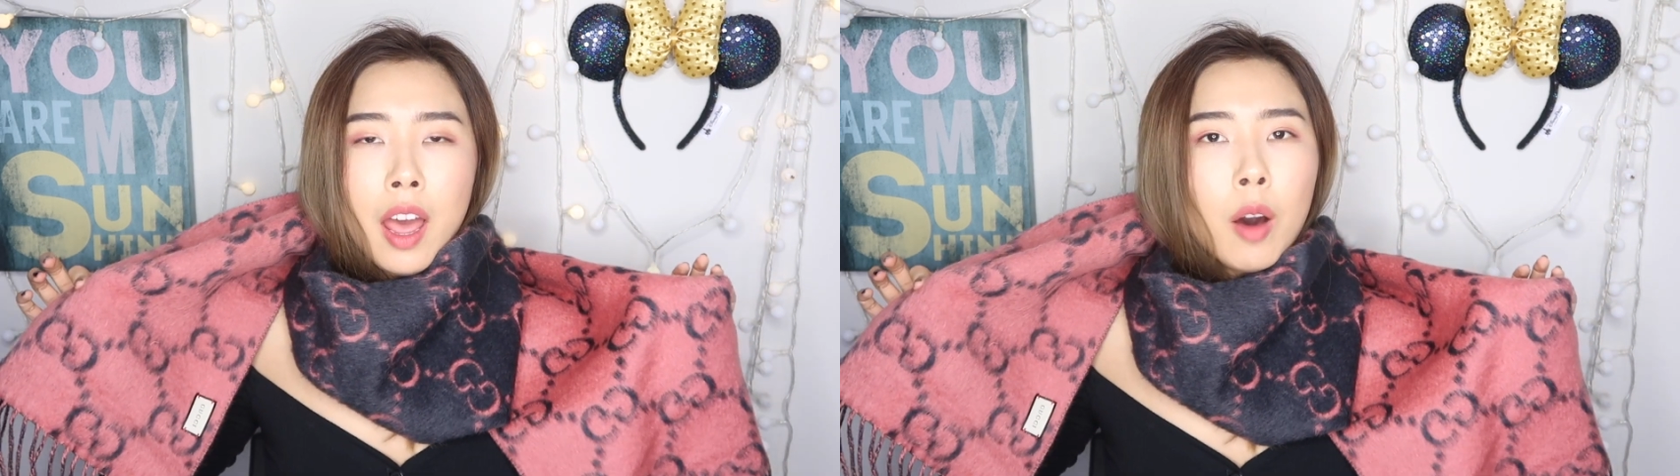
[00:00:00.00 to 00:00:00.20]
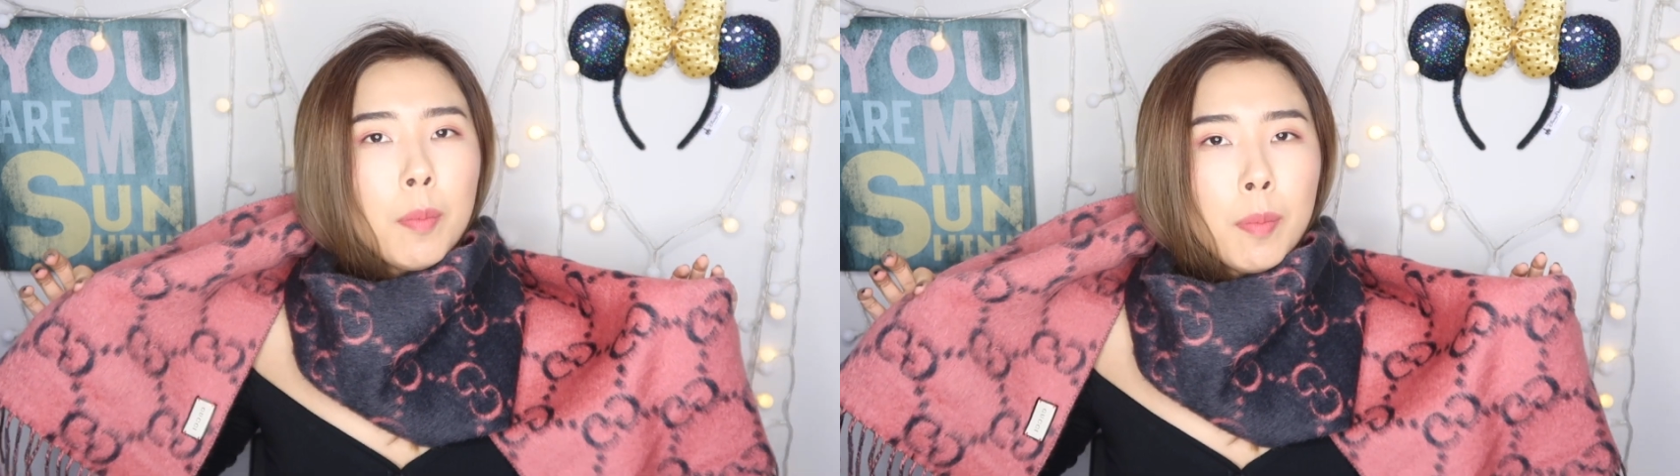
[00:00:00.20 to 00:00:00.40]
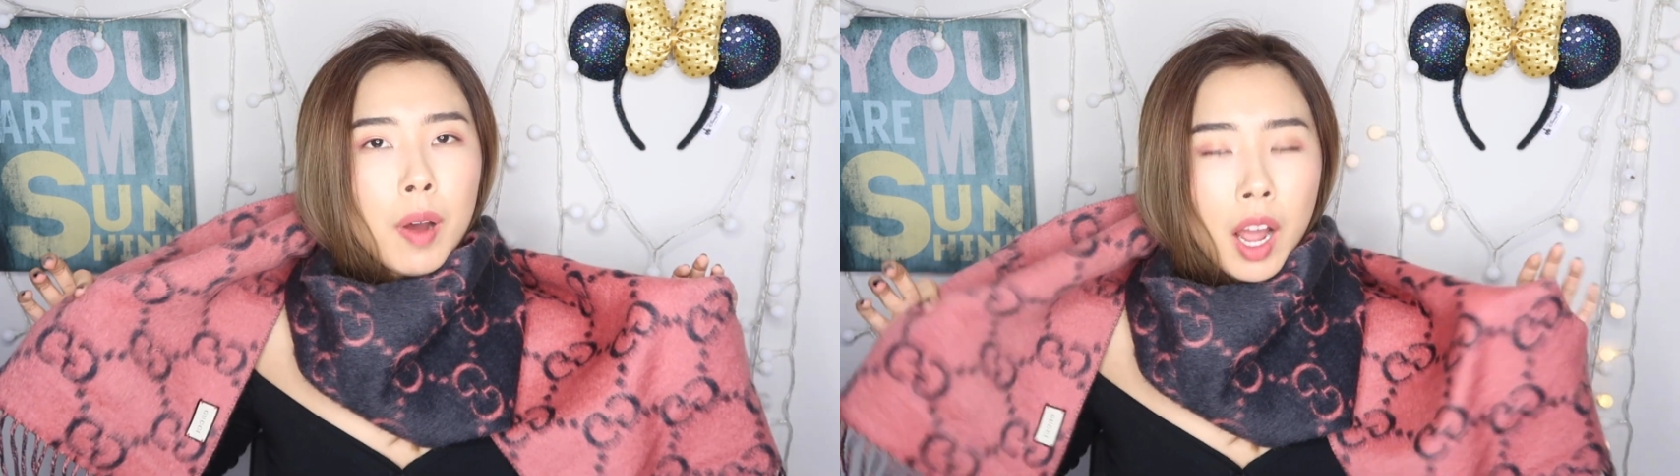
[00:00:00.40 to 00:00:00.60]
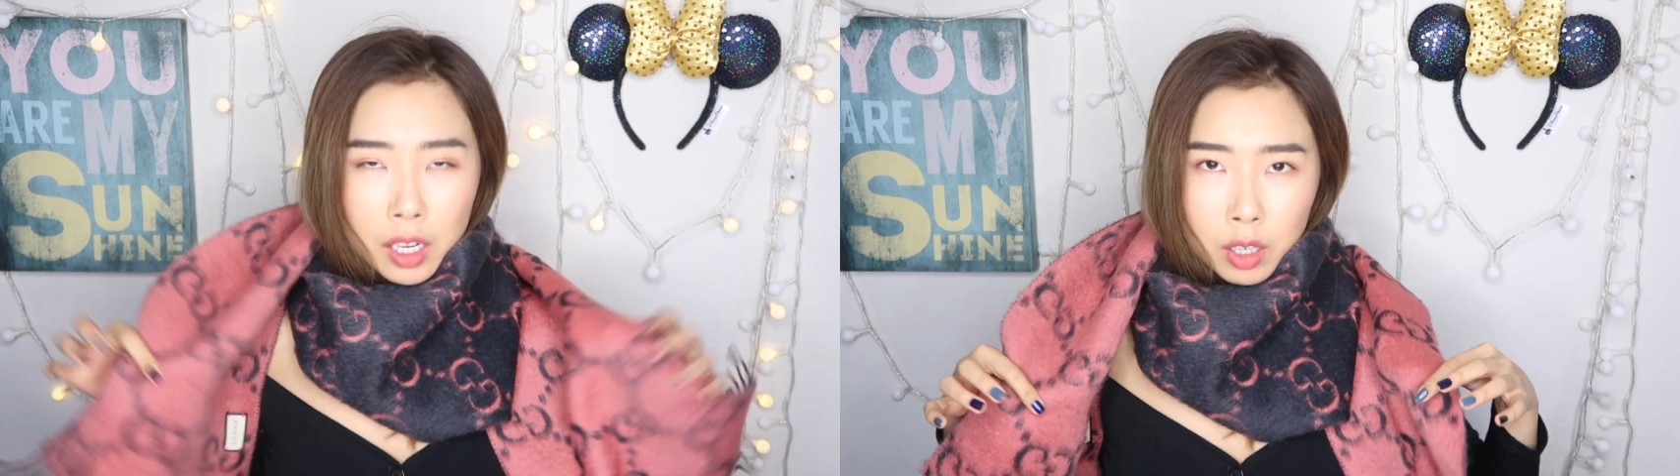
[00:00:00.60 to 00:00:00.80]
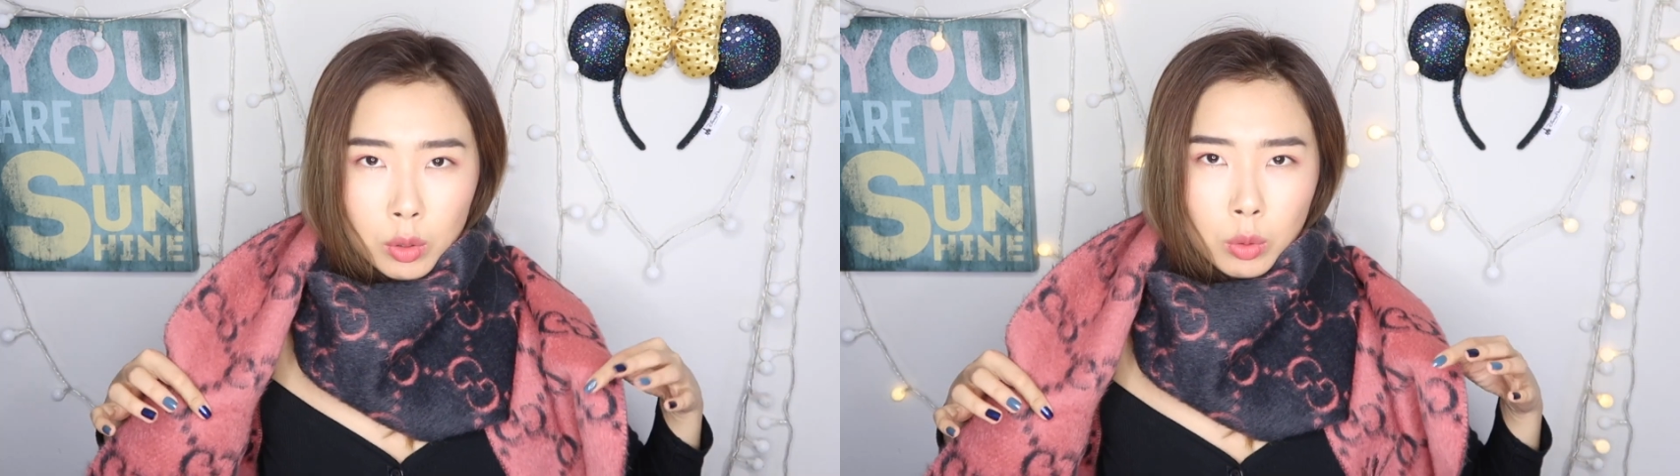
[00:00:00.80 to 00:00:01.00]

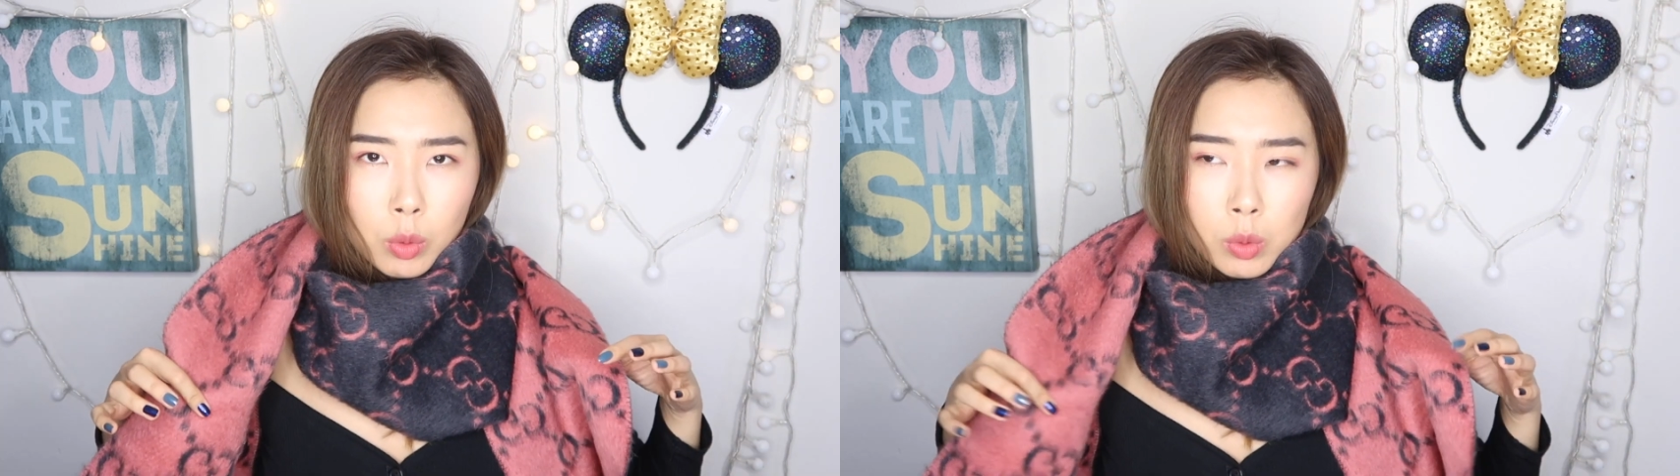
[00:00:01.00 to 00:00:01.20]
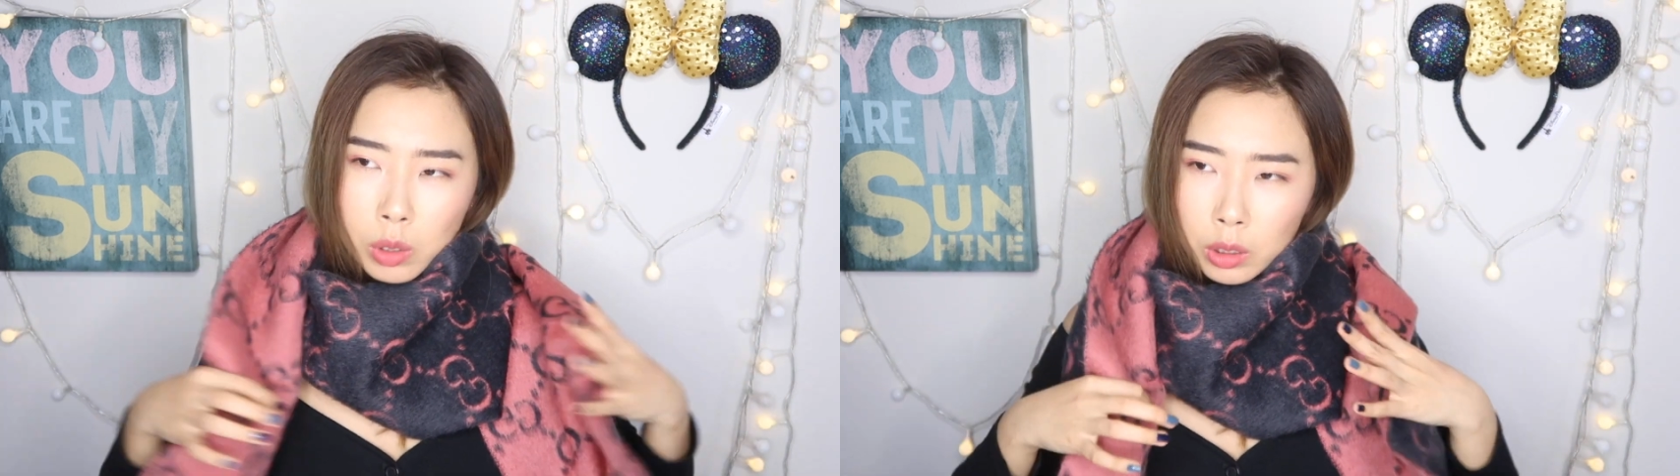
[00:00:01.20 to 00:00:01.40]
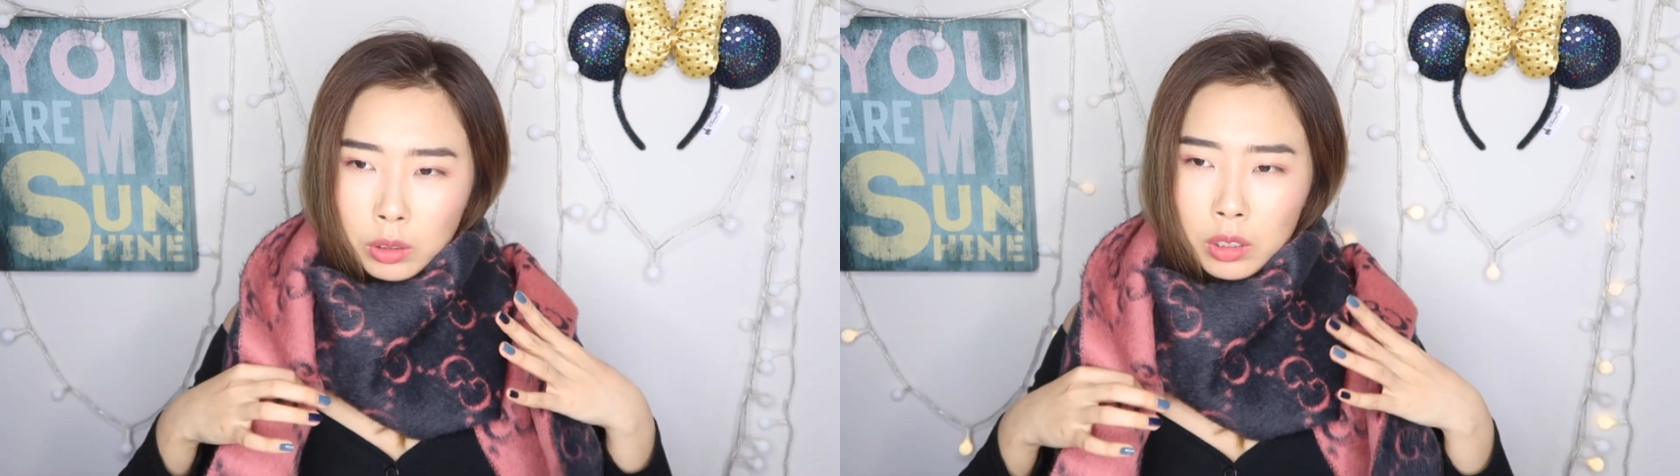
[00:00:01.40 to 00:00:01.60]
alpaca wool,